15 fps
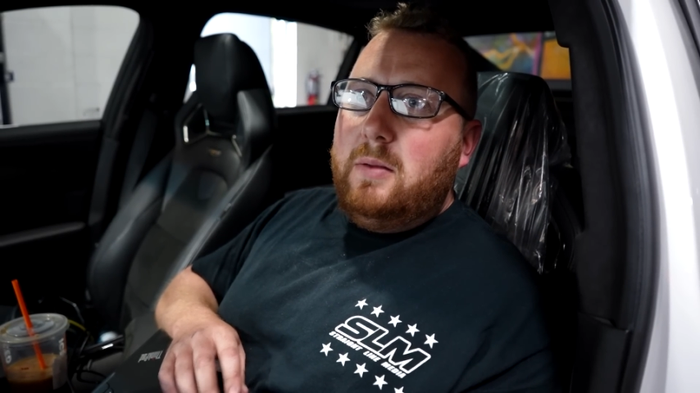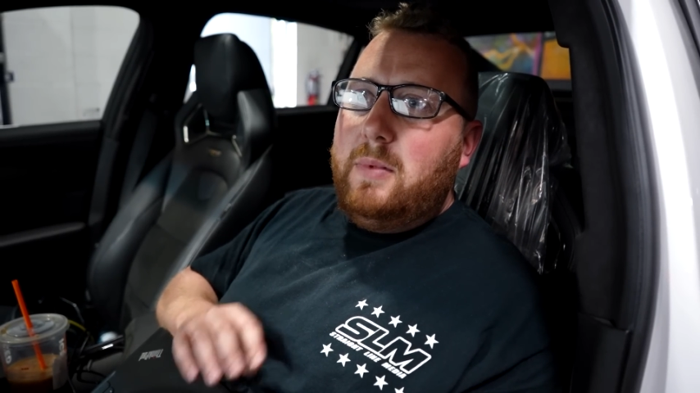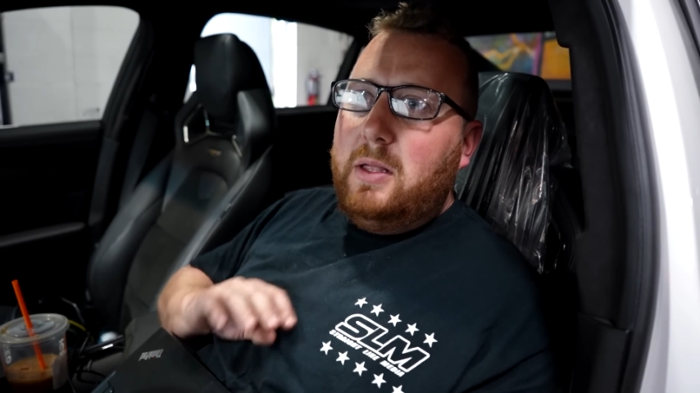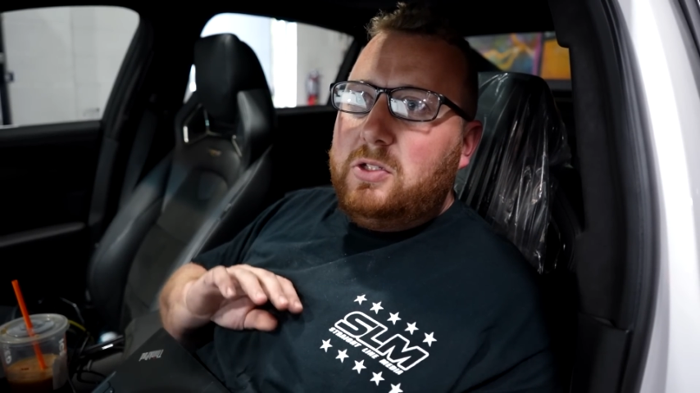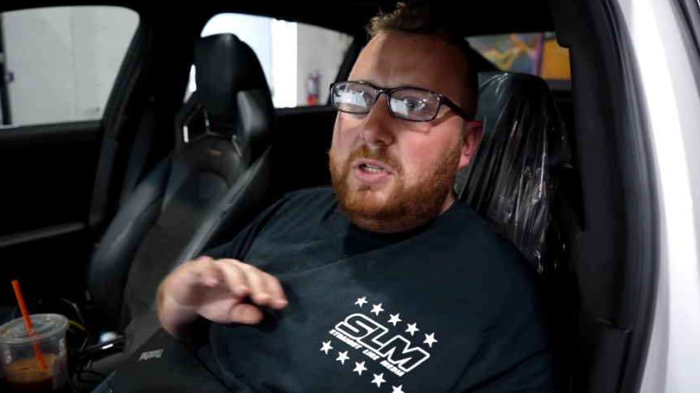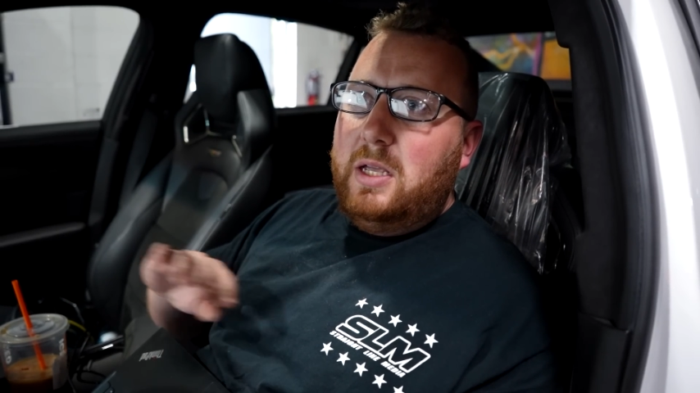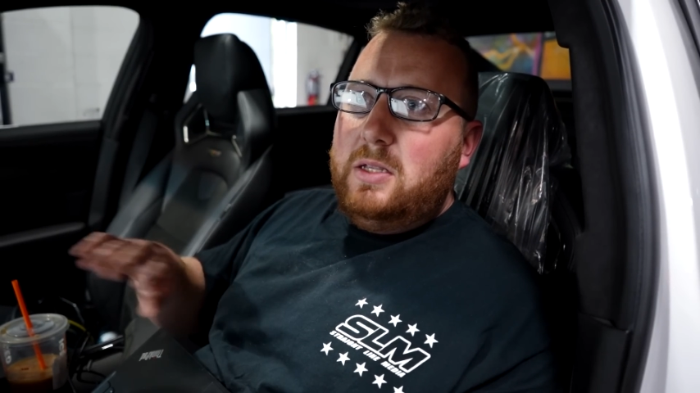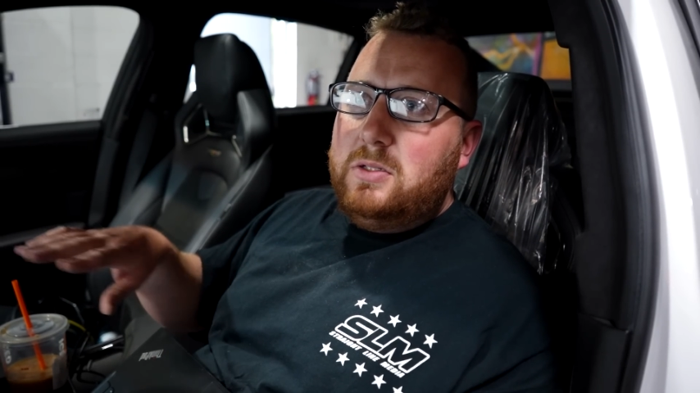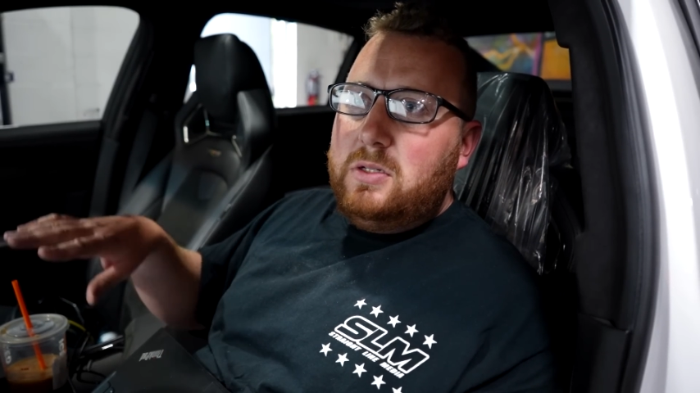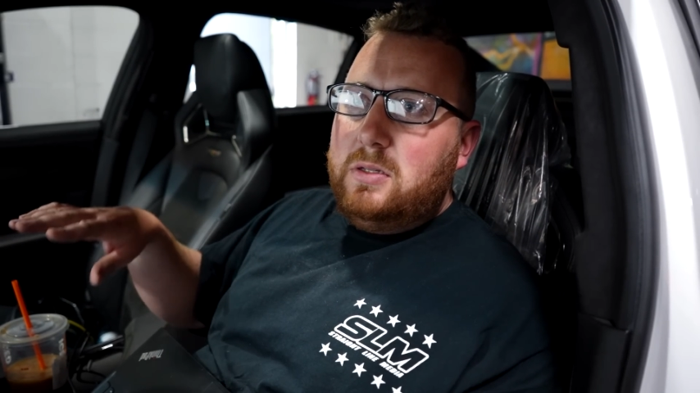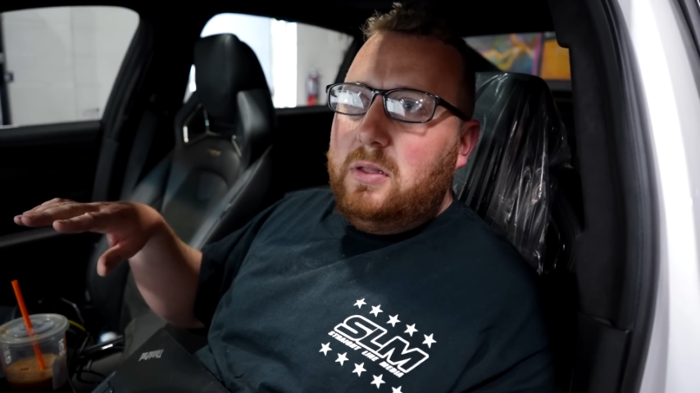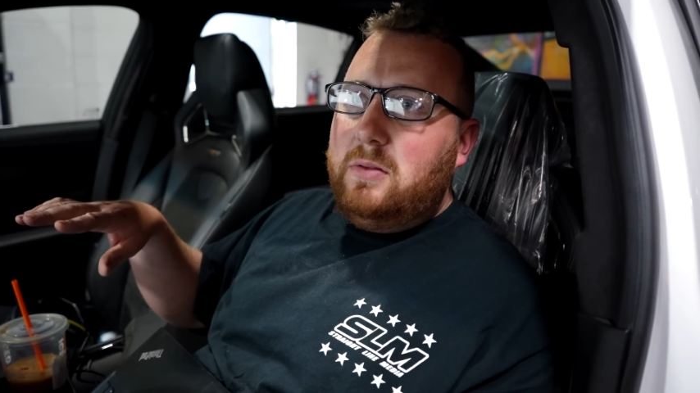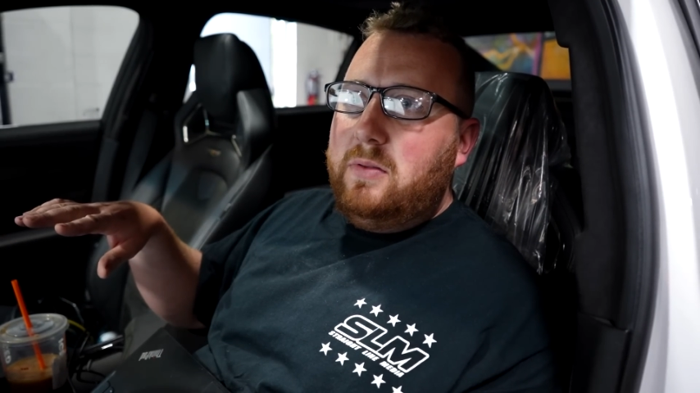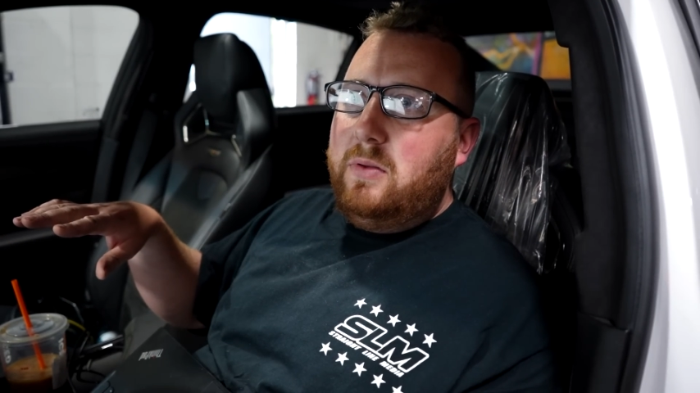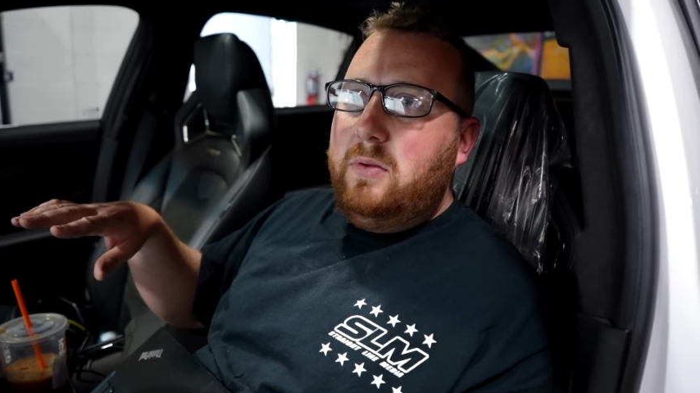I'm not changing
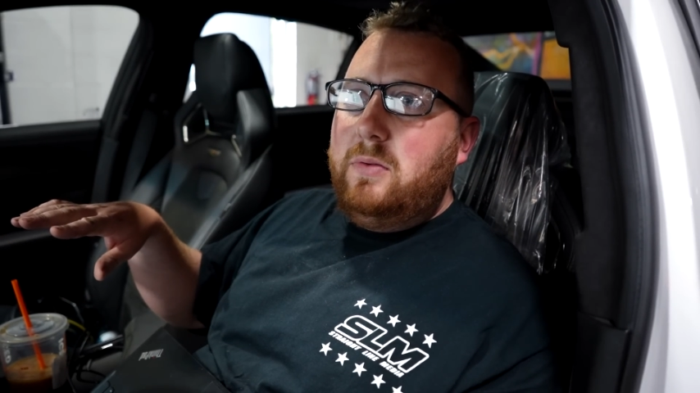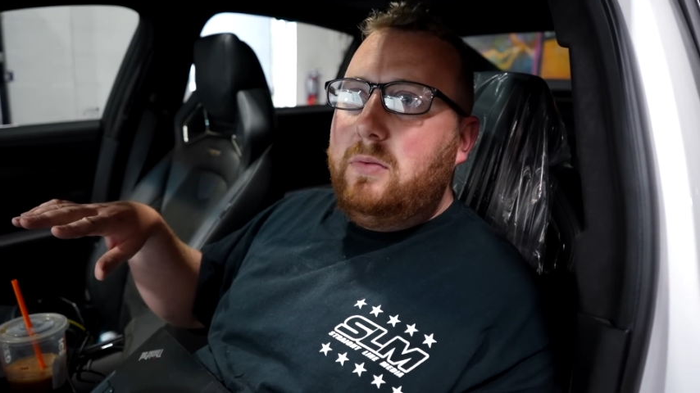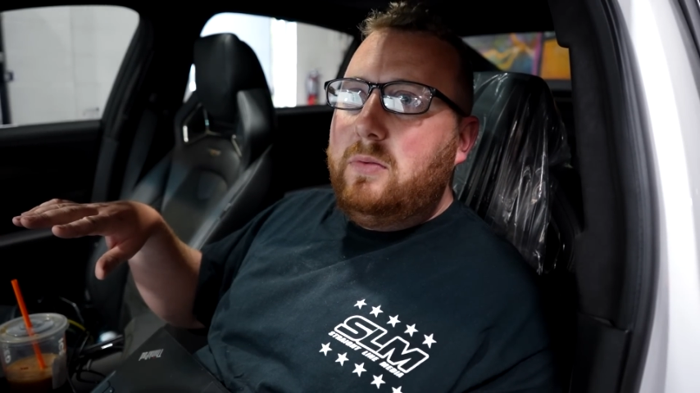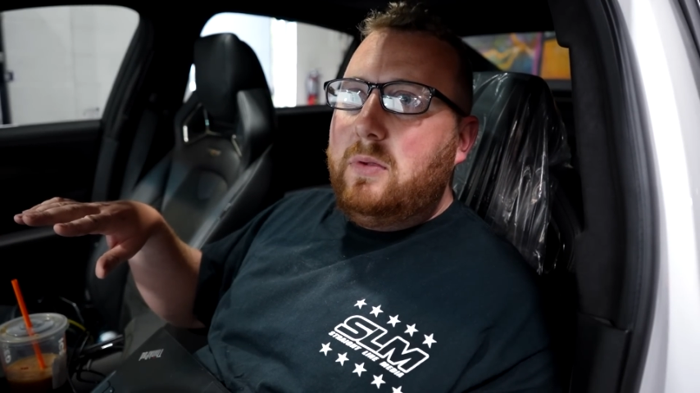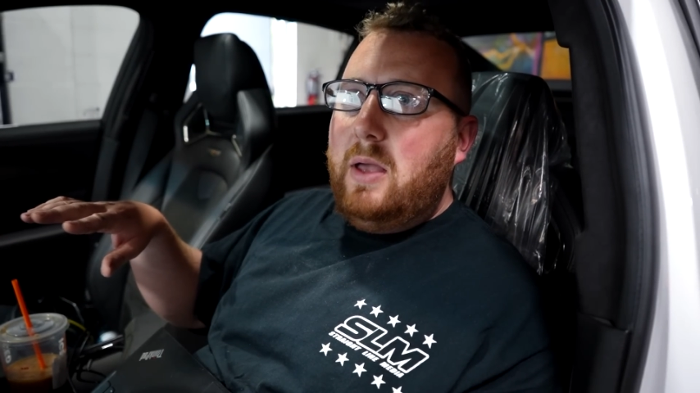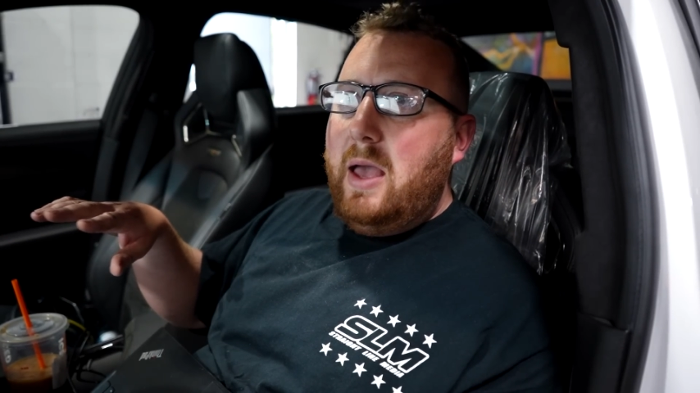the tune